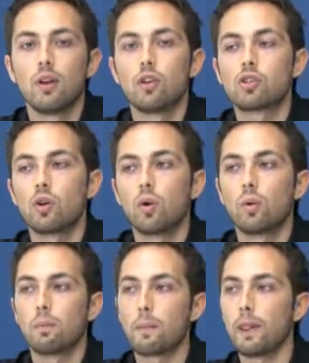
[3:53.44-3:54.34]

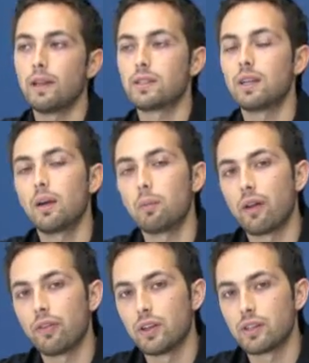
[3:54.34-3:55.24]
So let's think
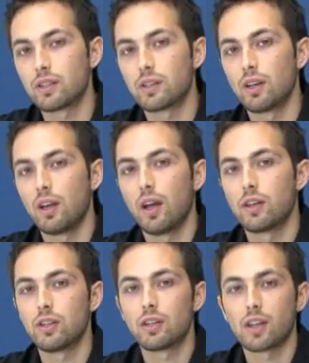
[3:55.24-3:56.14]
about this
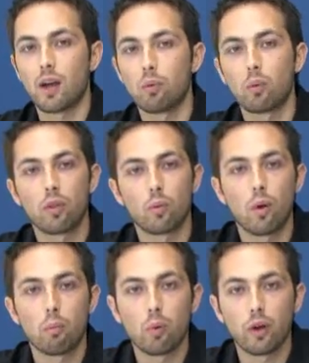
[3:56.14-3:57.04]
as an example with a
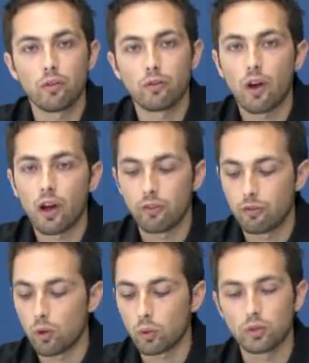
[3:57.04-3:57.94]
one point five
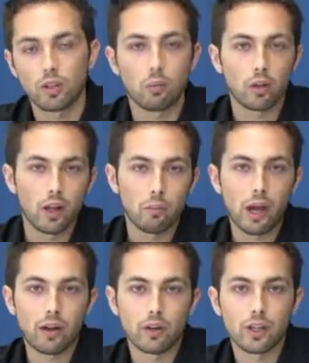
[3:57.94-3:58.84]
volt double A
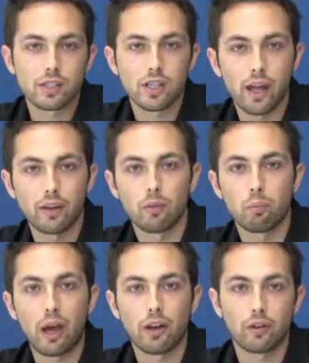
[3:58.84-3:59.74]
battery, a standard
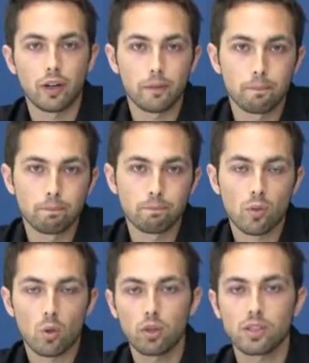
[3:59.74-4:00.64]
battery.
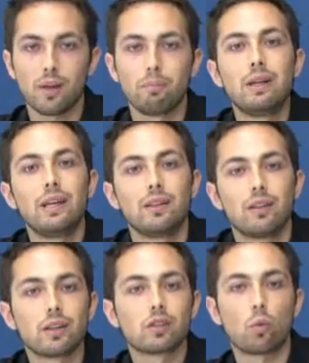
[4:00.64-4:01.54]
What does that mean
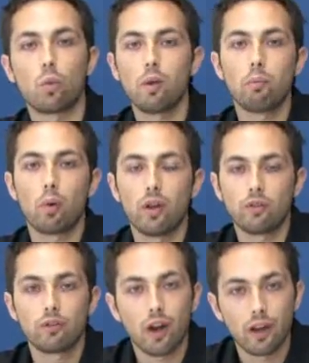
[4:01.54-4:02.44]
that it's a one point
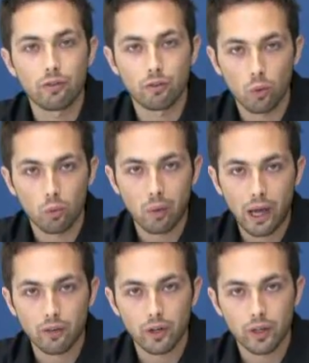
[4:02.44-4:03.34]
five volt
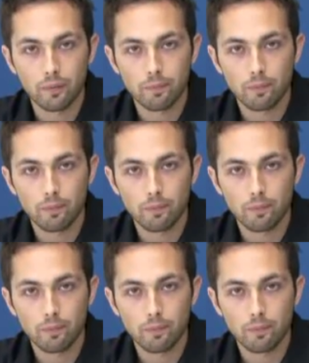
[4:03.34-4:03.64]
battery?